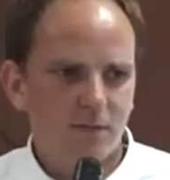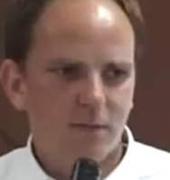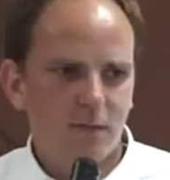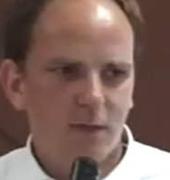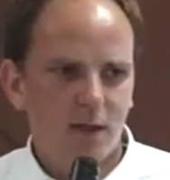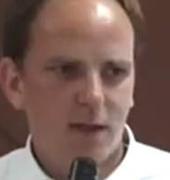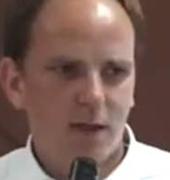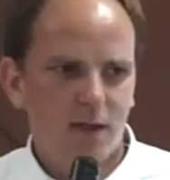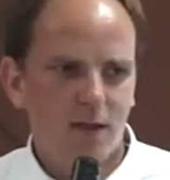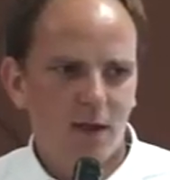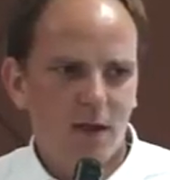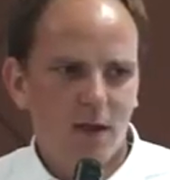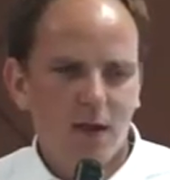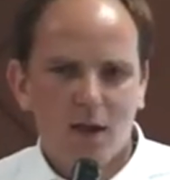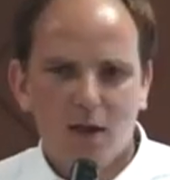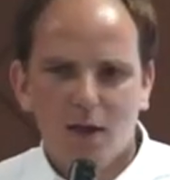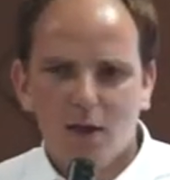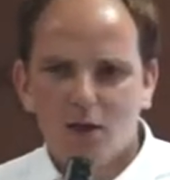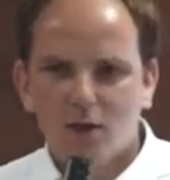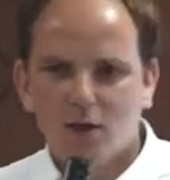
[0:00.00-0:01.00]
Yeah.
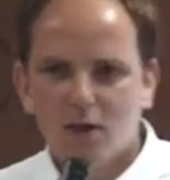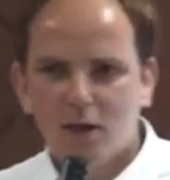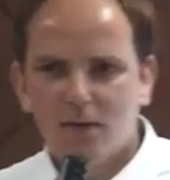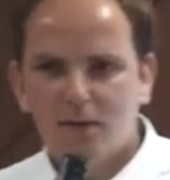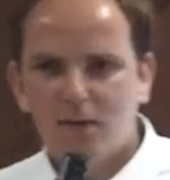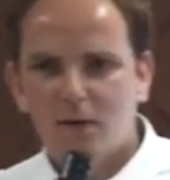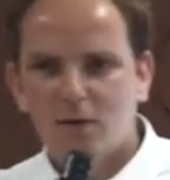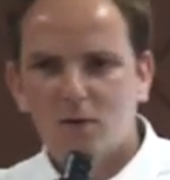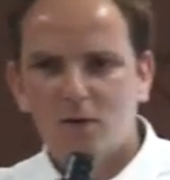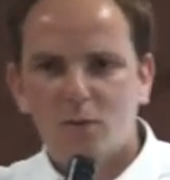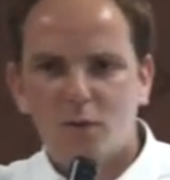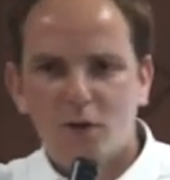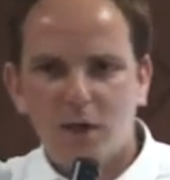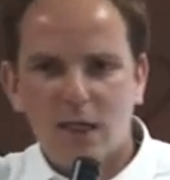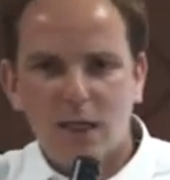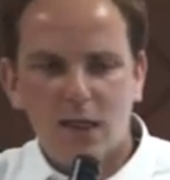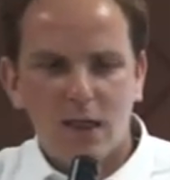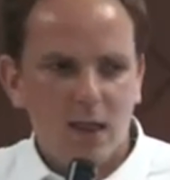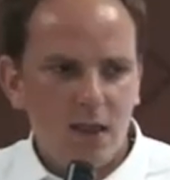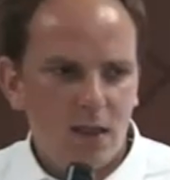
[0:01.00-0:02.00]
So if you
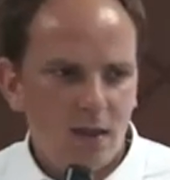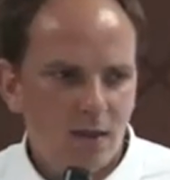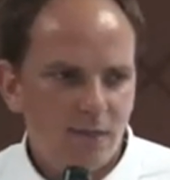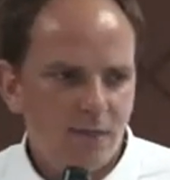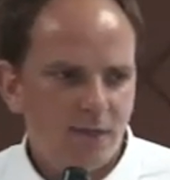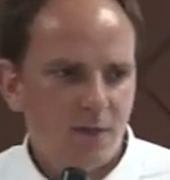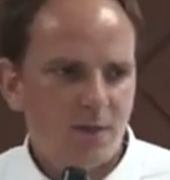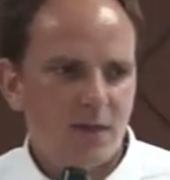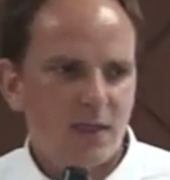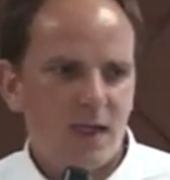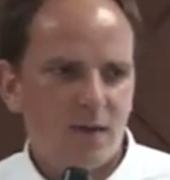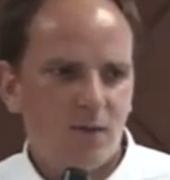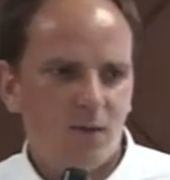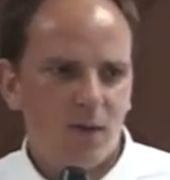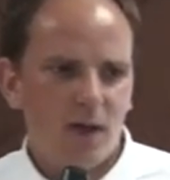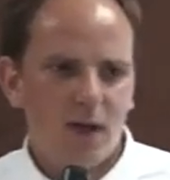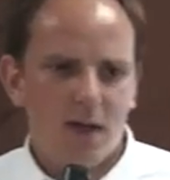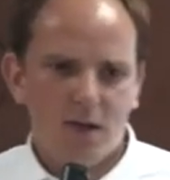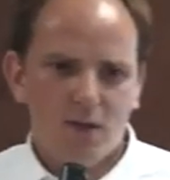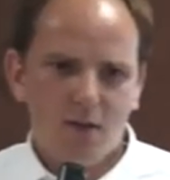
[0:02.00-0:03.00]
bring it in from
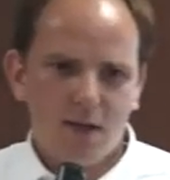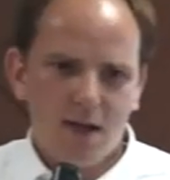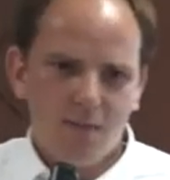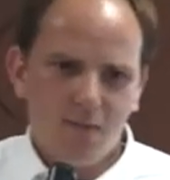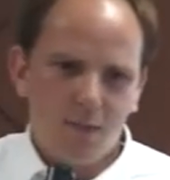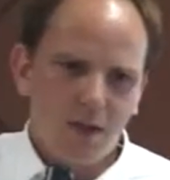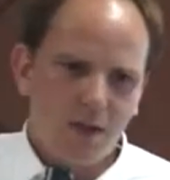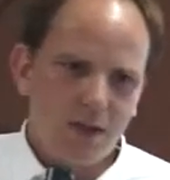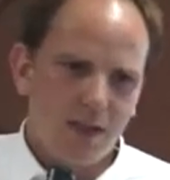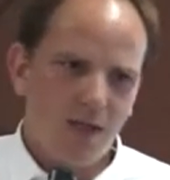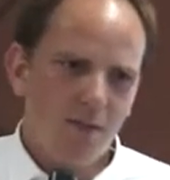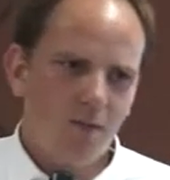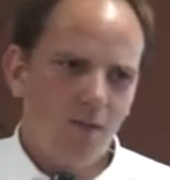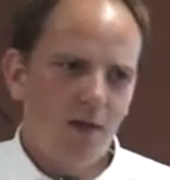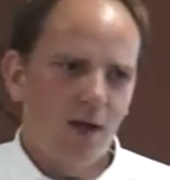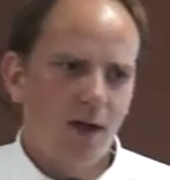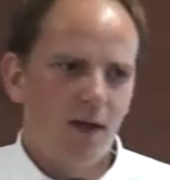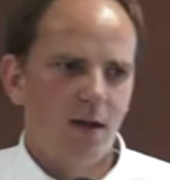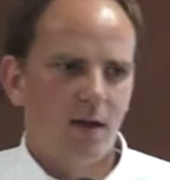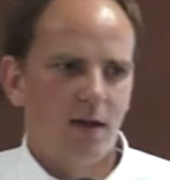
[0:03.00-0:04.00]
somewhere, you dump it
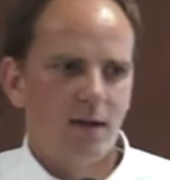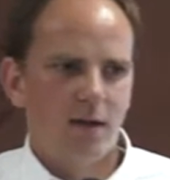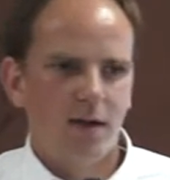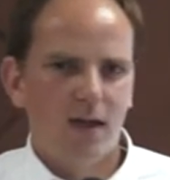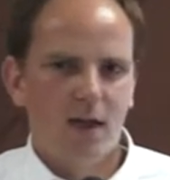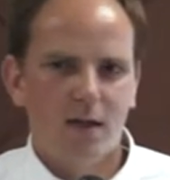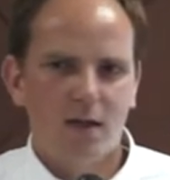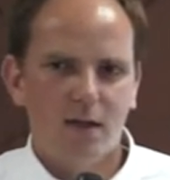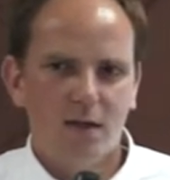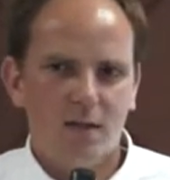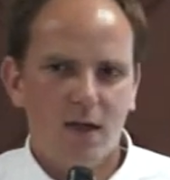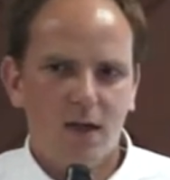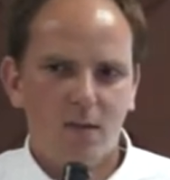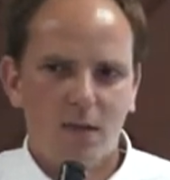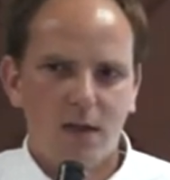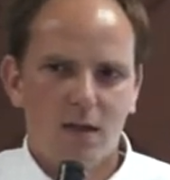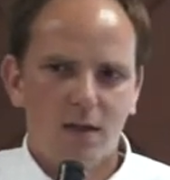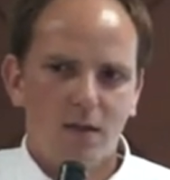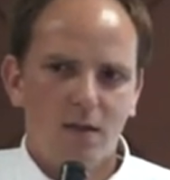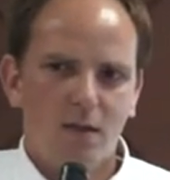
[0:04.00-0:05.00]
somewhere, and then
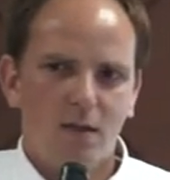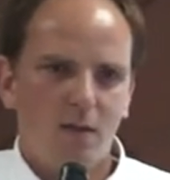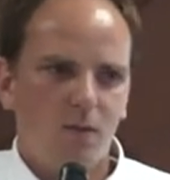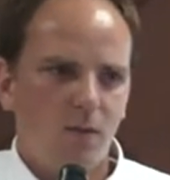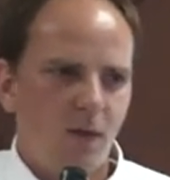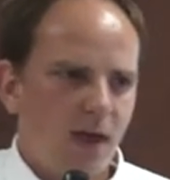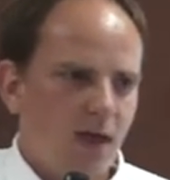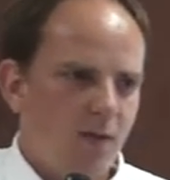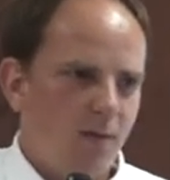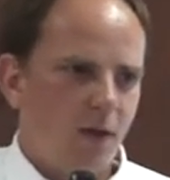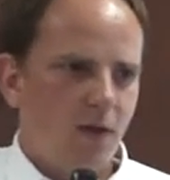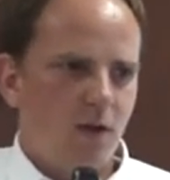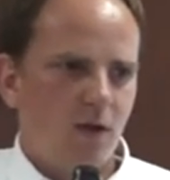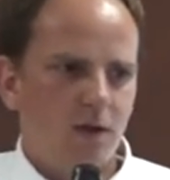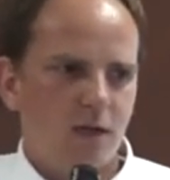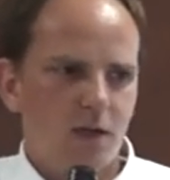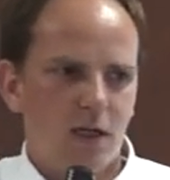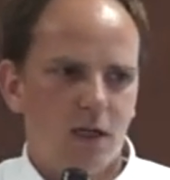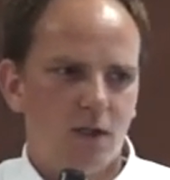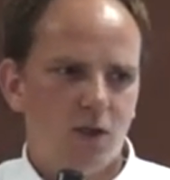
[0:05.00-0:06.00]
maybe it's in the way
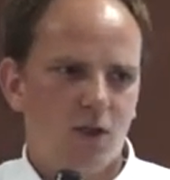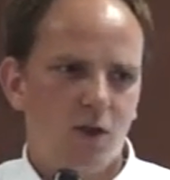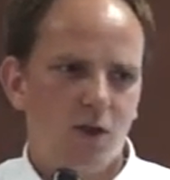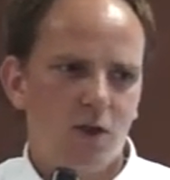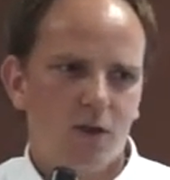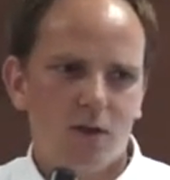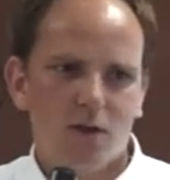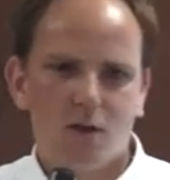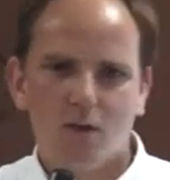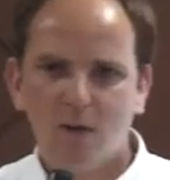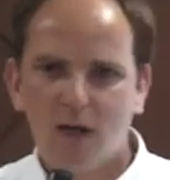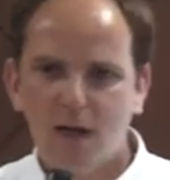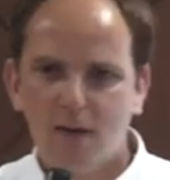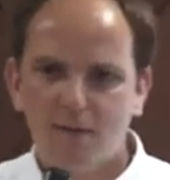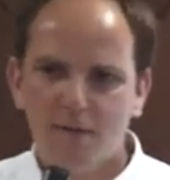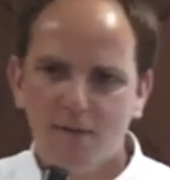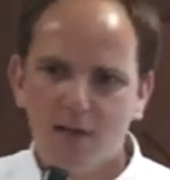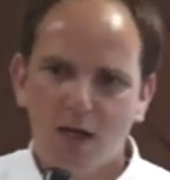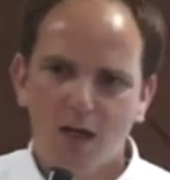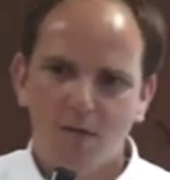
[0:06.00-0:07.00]
because actually your
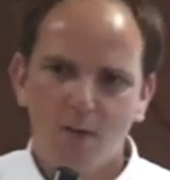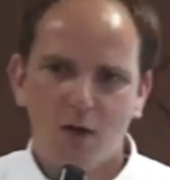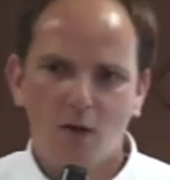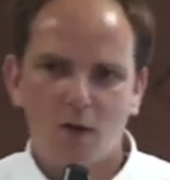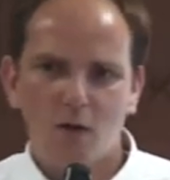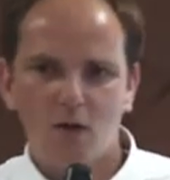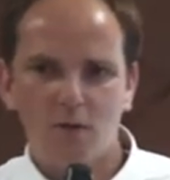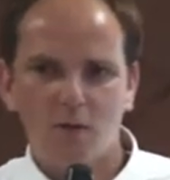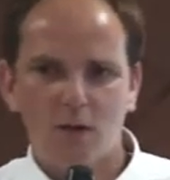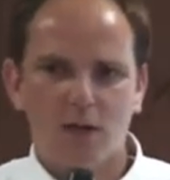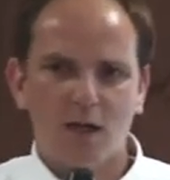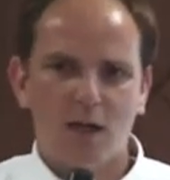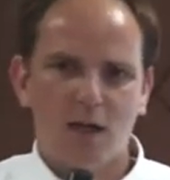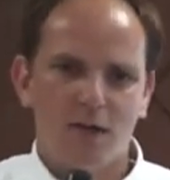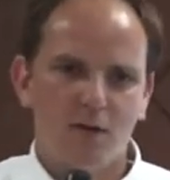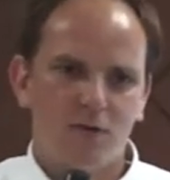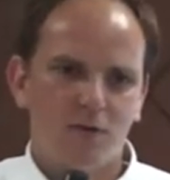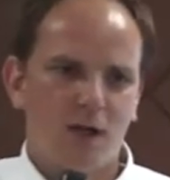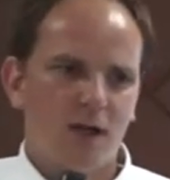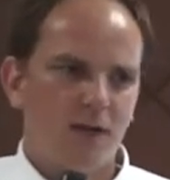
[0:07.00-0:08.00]
wife is coming home and
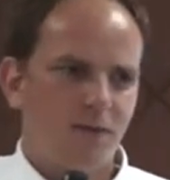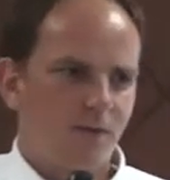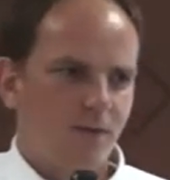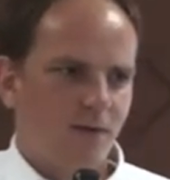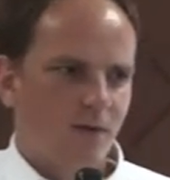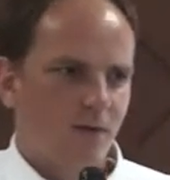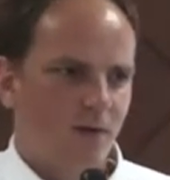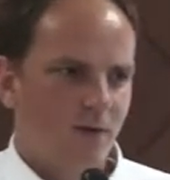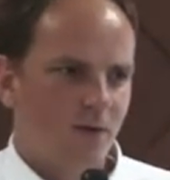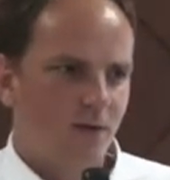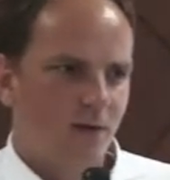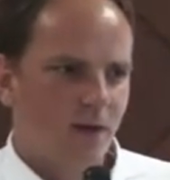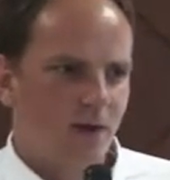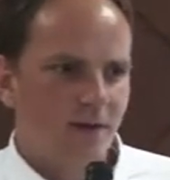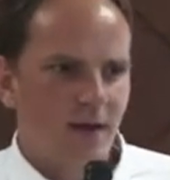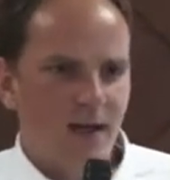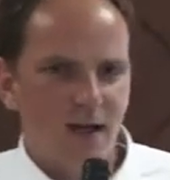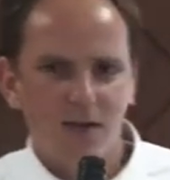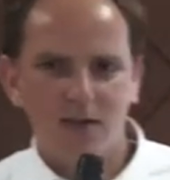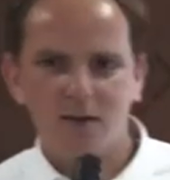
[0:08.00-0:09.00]
can't drive to the
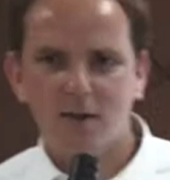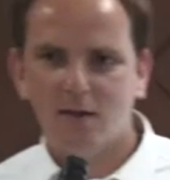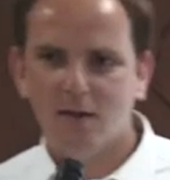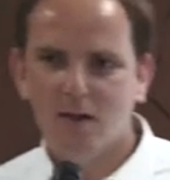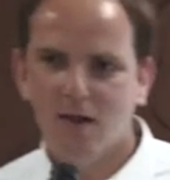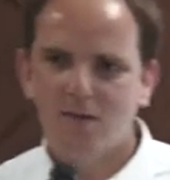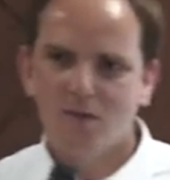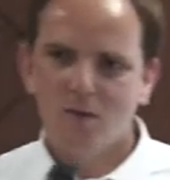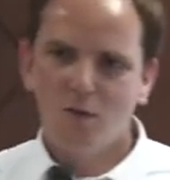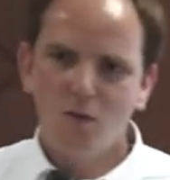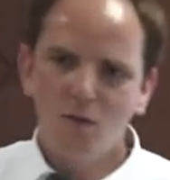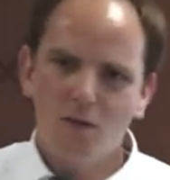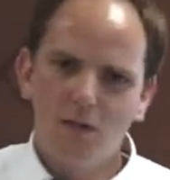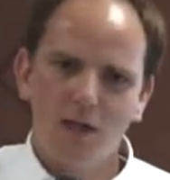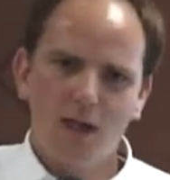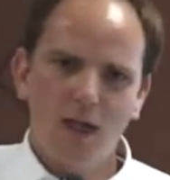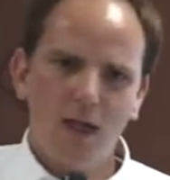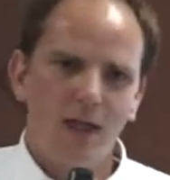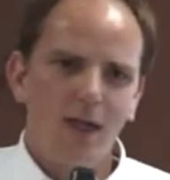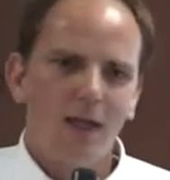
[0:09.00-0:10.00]
garage, then you have to move it
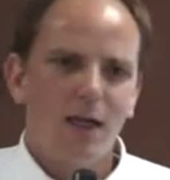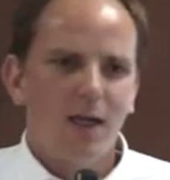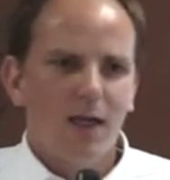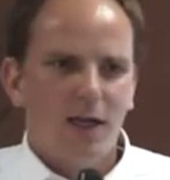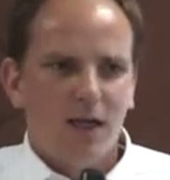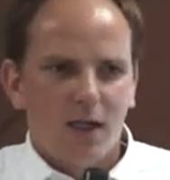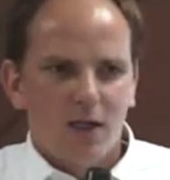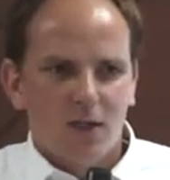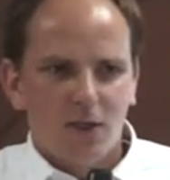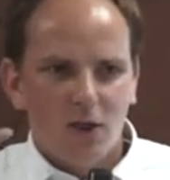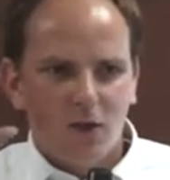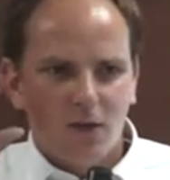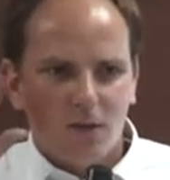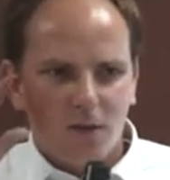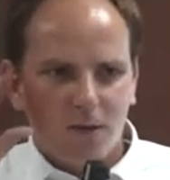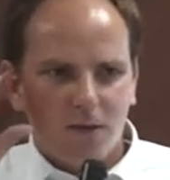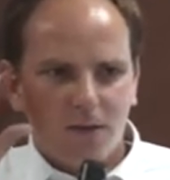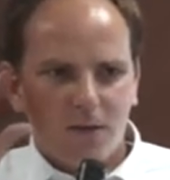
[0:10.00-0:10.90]
again. So